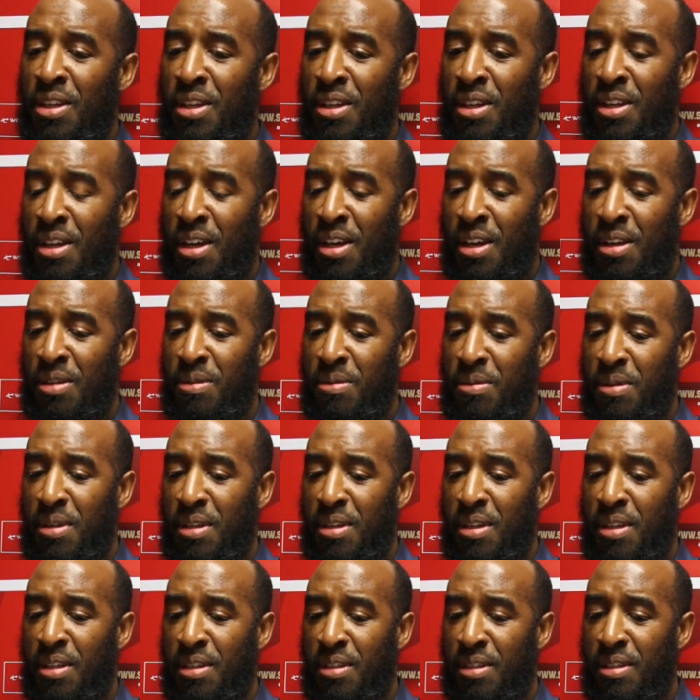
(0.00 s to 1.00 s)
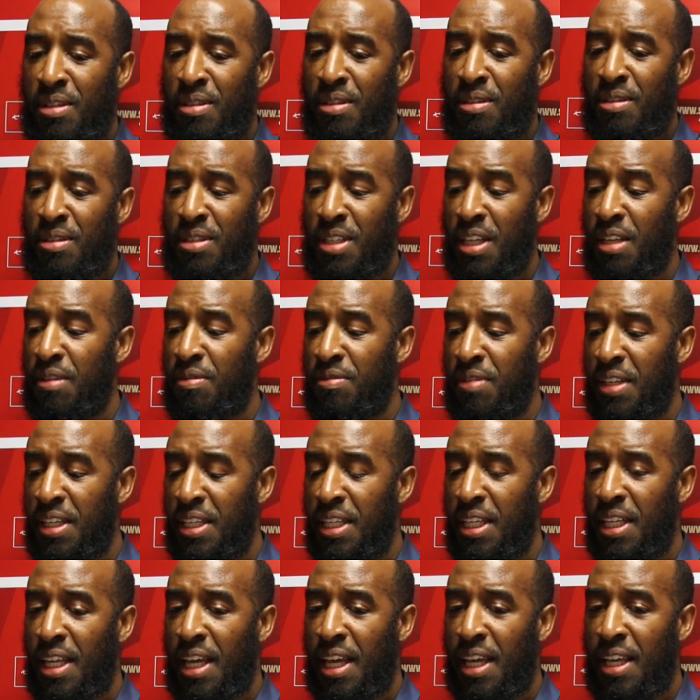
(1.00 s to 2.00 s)
you know, and Steve
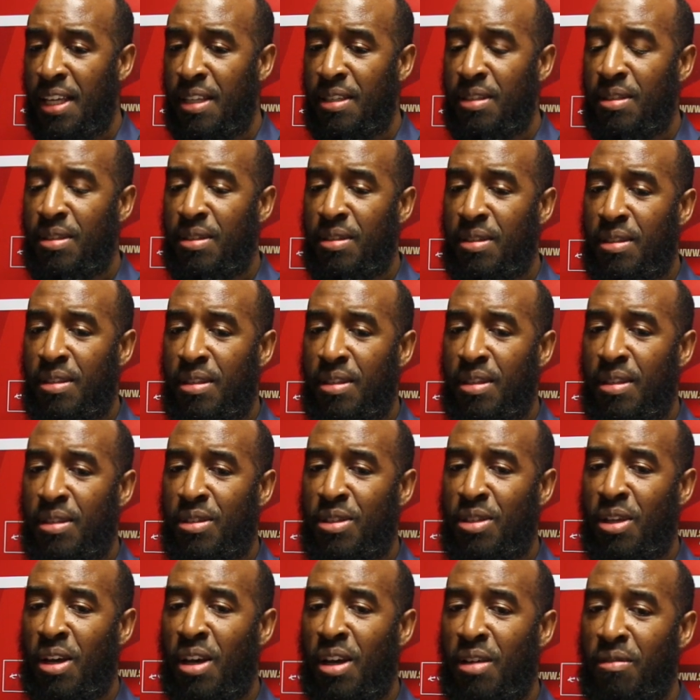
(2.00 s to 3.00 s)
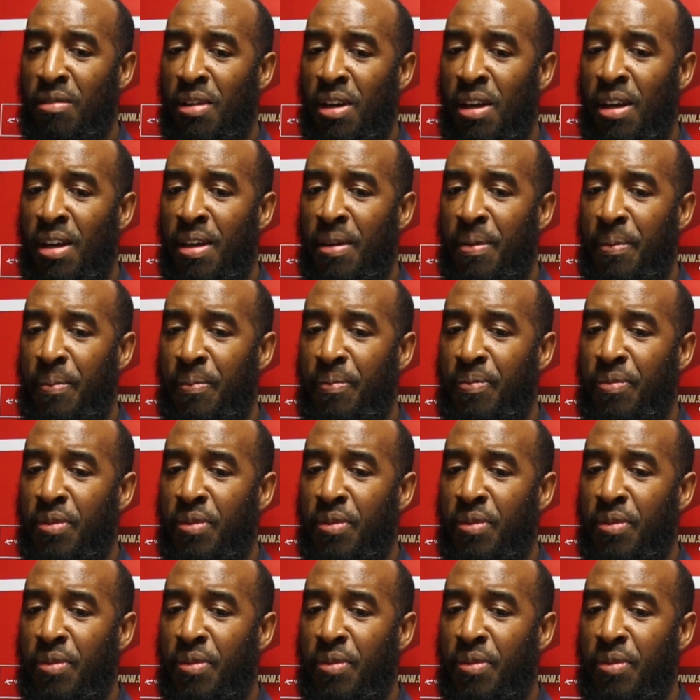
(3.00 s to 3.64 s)
Feeney, that is, side by.